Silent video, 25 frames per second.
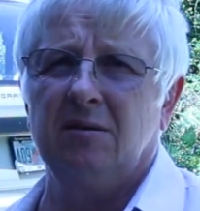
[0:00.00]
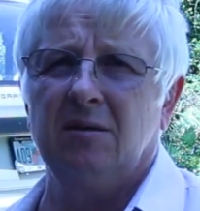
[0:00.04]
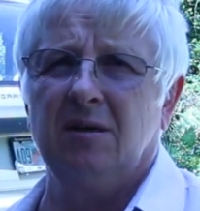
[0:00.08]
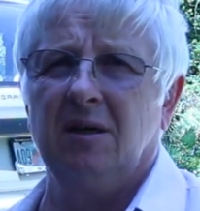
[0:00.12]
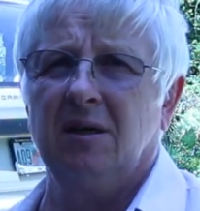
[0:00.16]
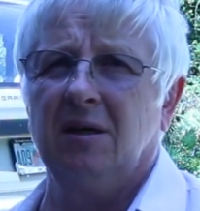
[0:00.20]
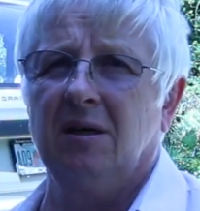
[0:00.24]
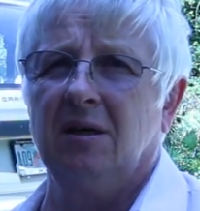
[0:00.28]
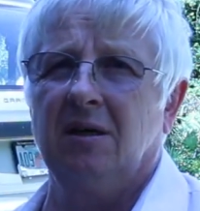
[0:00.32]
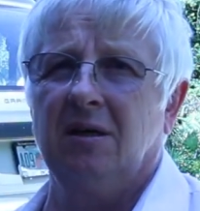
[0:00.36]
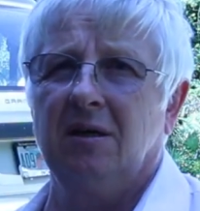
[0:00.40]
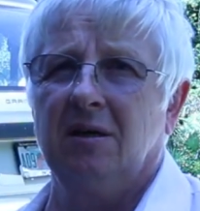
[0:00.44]

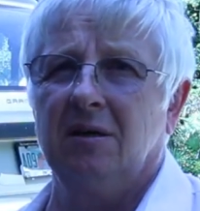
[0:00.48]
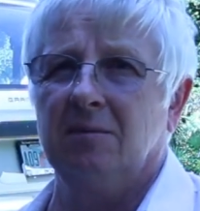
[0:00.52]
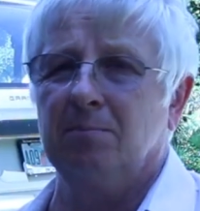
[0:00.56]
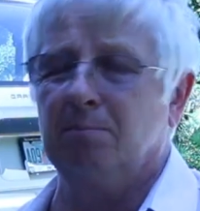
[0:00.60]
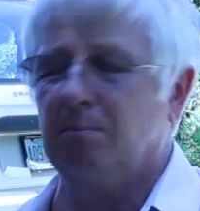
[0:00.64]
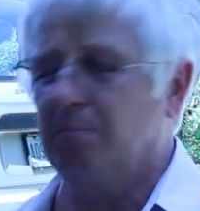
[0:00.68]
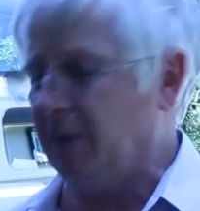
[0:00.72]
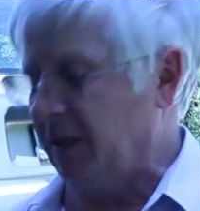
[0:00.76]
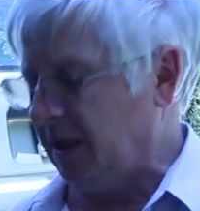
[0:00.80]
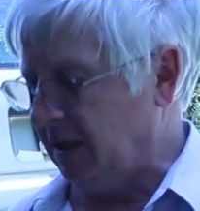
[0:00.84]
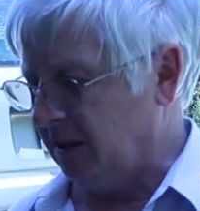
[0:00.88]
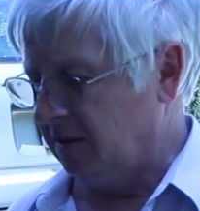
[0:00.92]
uh,
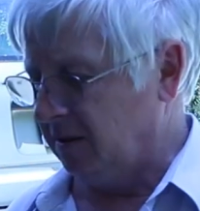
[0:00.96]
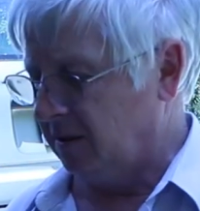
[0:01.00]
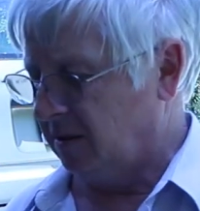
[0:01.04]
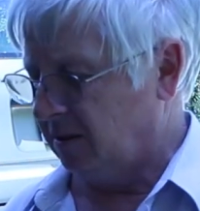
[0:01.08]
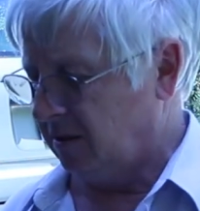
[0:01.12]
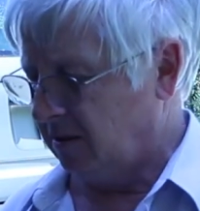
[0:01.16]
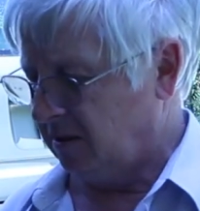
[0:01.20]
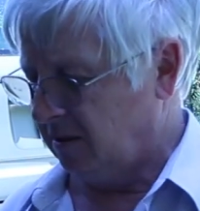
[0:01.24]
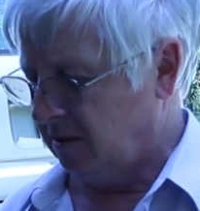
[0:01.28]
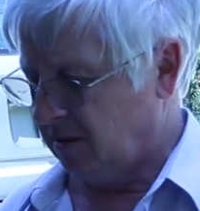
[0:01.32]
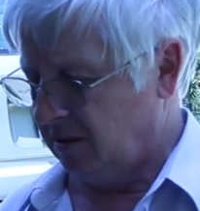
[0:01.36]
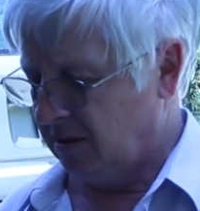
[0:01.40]
paint
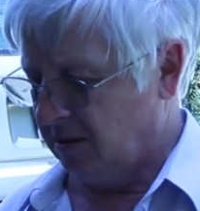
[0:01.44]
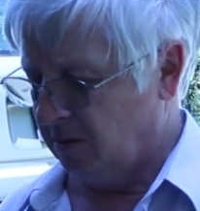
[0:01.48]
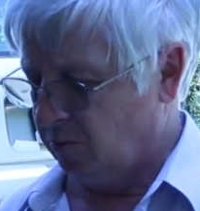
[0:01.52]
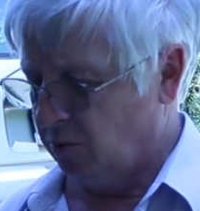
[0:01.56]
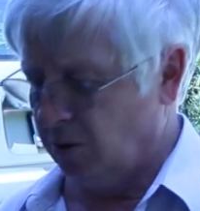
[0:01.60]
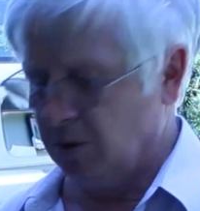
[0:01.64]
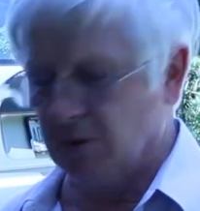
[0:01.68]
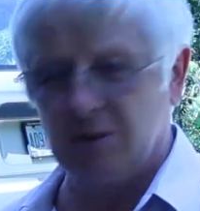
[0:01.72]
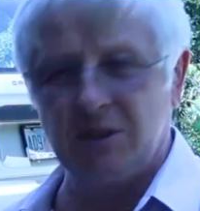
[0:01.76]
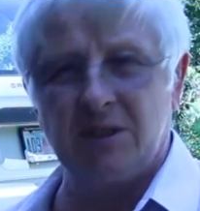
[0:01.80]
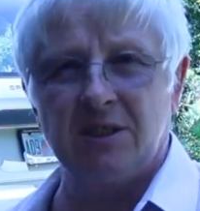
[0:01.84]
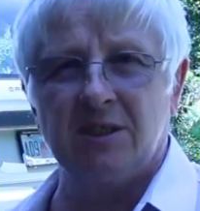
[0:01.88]
it
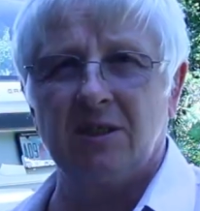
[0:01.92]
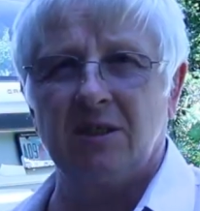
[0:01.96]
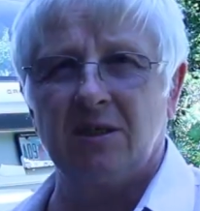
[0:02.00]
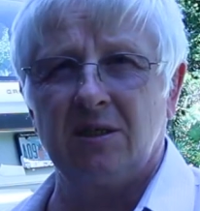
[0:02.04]
won't